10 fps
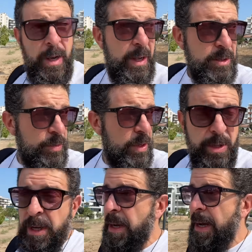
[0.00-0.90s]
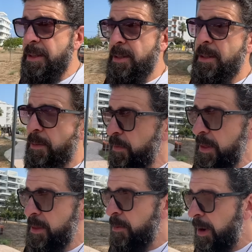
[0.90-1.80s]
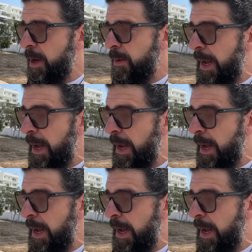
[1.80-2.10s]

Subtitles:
Israel cannot defeat Iran.